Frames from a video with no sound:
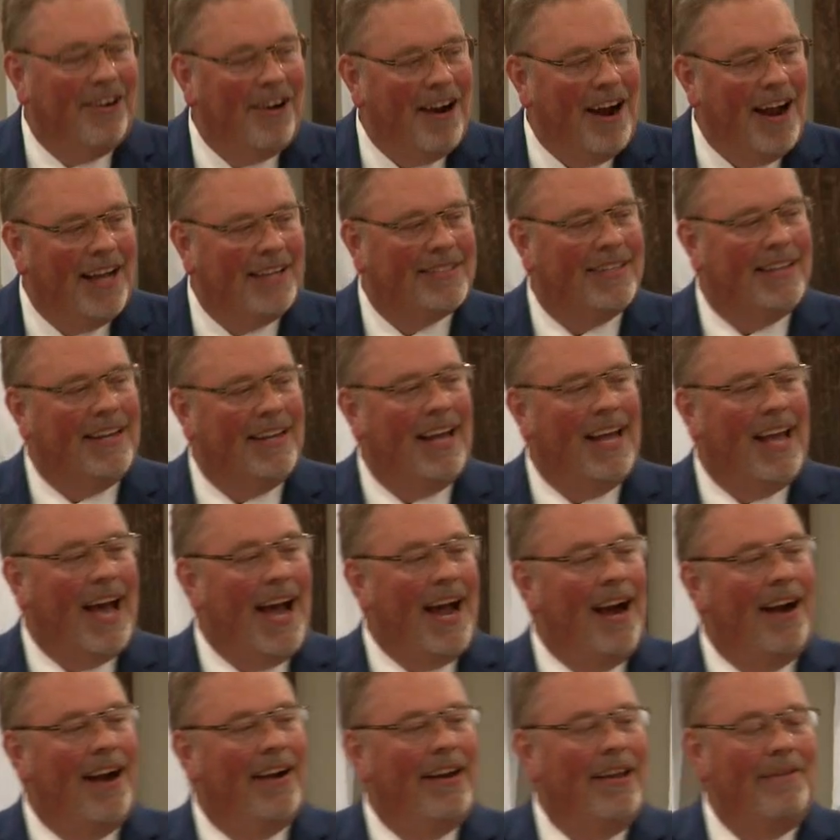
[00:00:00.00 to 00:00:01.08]
grass, and they
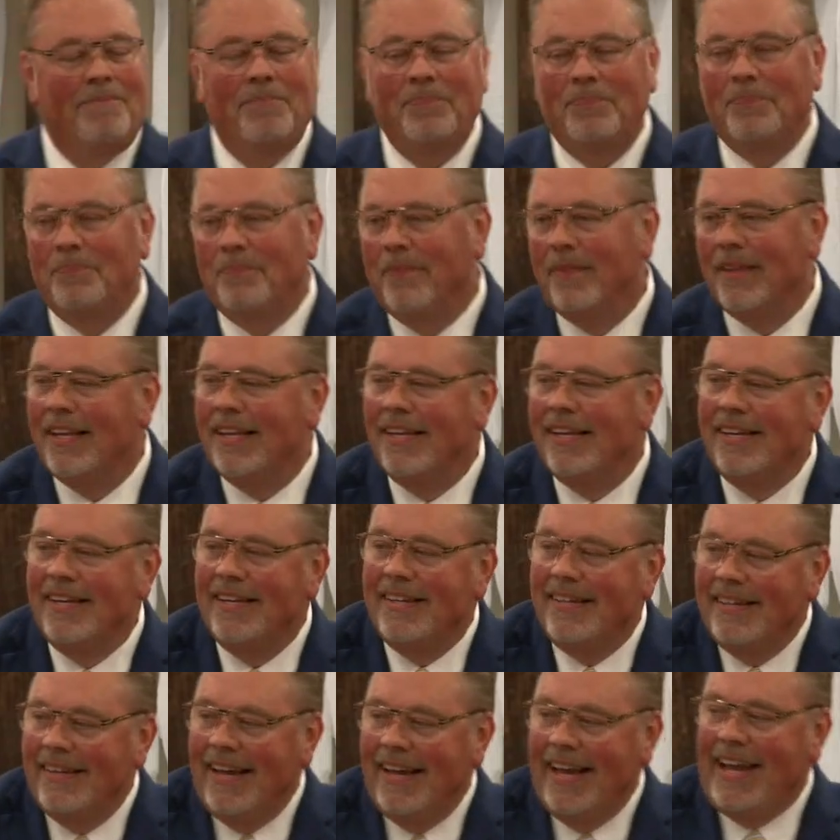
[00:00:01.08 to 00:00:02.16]
hired him.
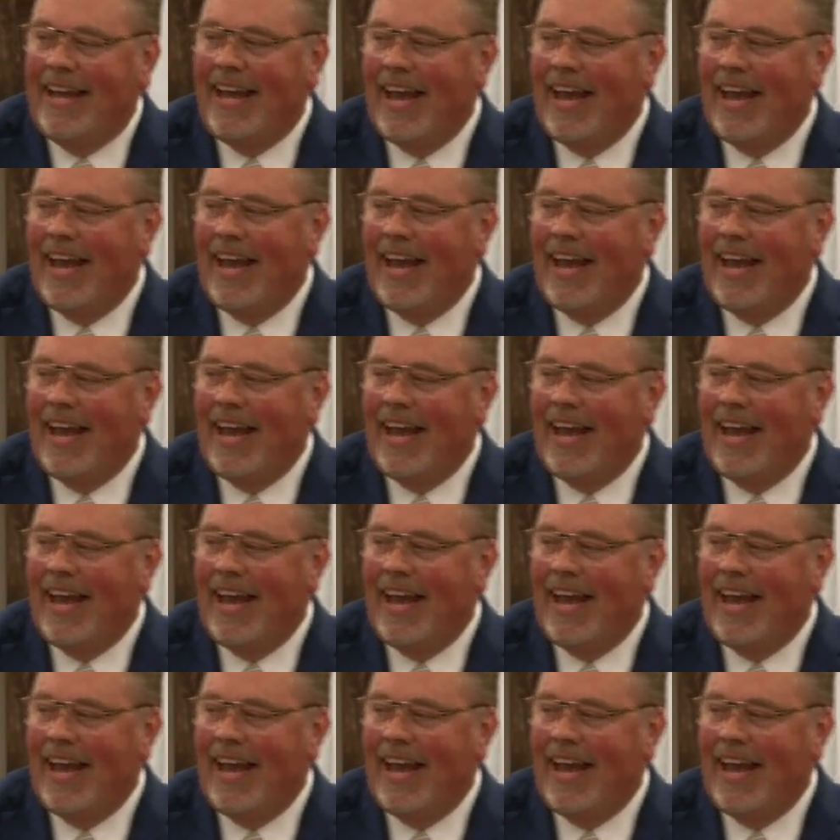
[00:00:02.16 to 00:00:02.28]
He